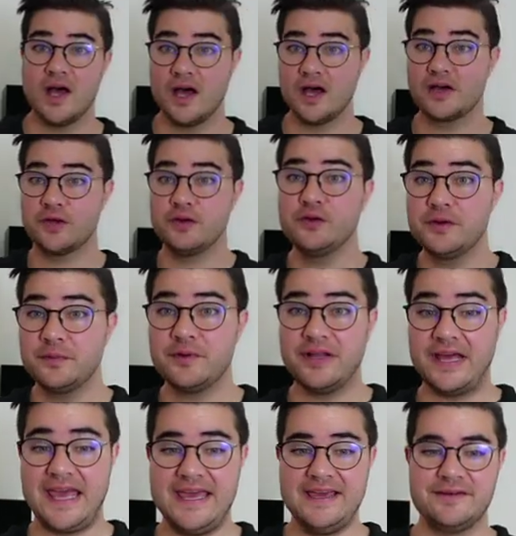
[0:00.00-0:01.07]
Occludable
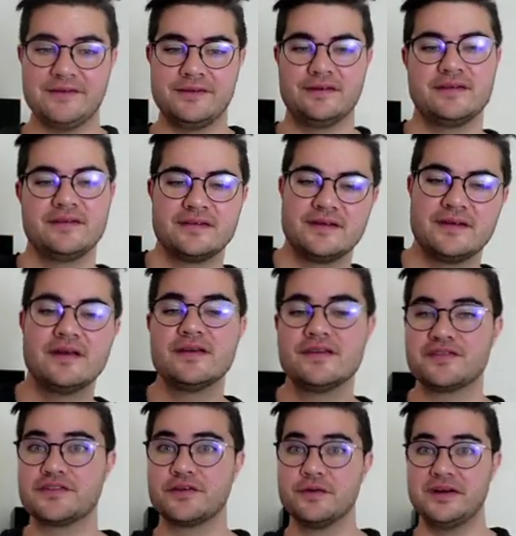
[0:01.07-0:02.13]
angles.
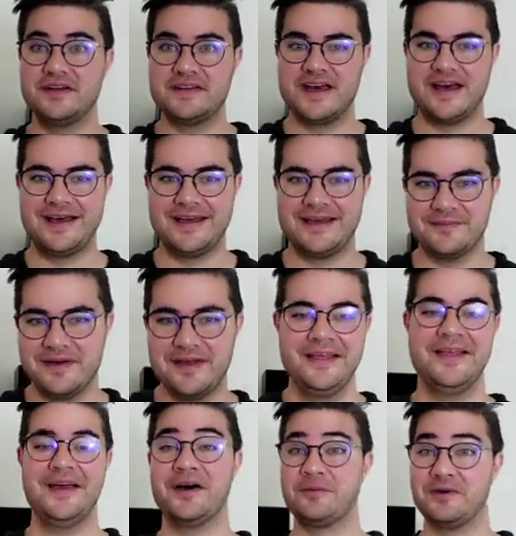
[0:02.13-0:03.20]
Story time.
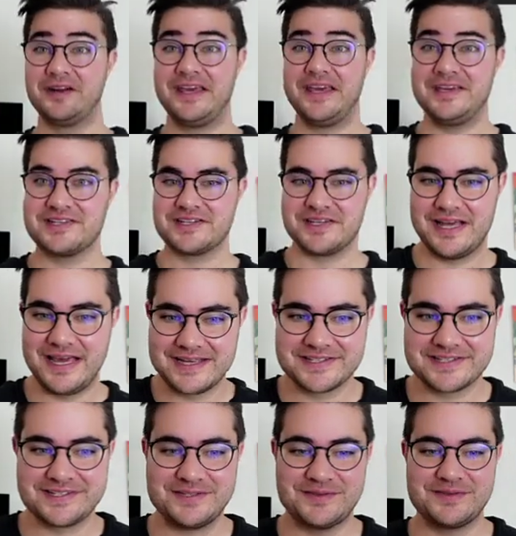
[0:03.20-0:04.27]
On one occasion, as a
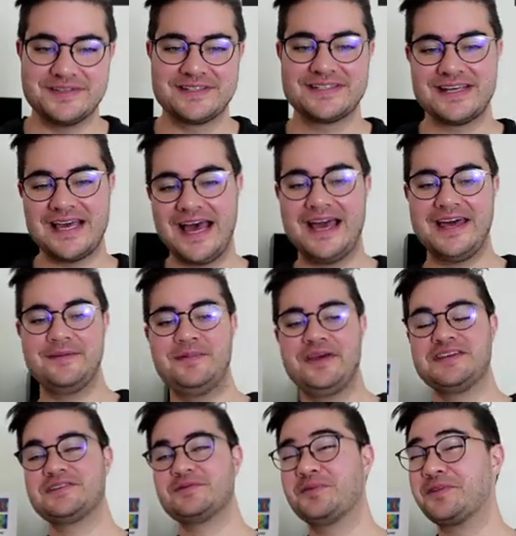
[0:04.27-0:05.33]
student, I had a
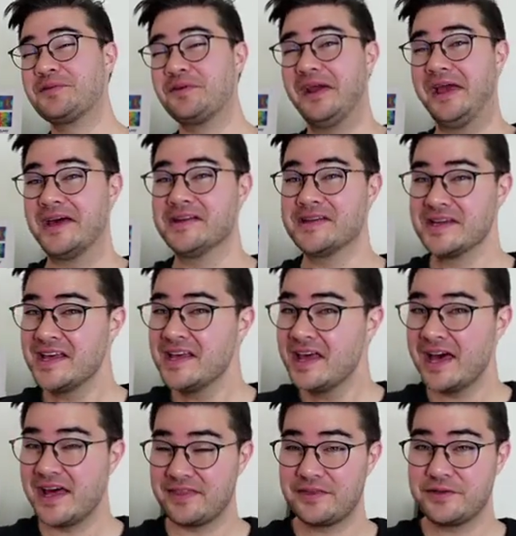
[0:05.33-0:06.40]
patient with around
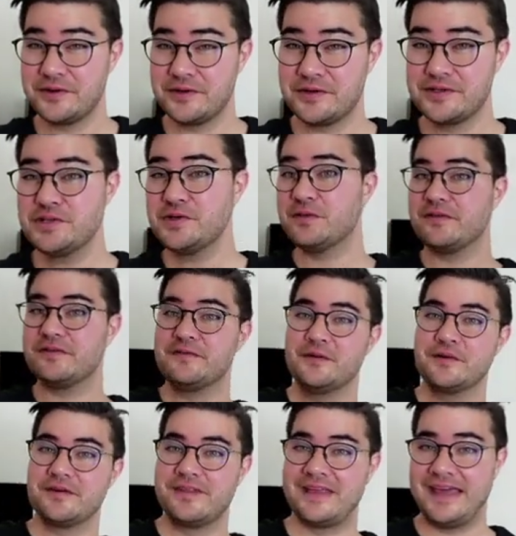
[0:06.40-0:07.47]
a 1/3 to a
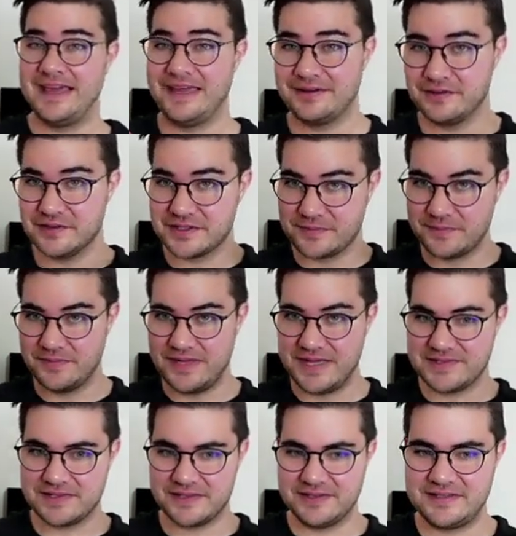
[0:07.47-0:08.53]
1/4 angles,
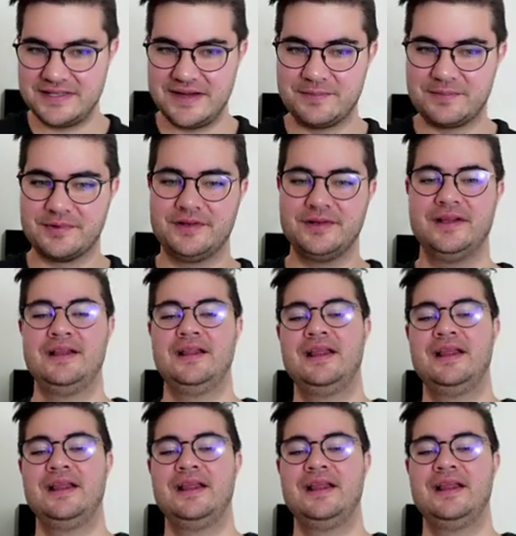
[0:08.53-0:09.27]
nasal and temporal,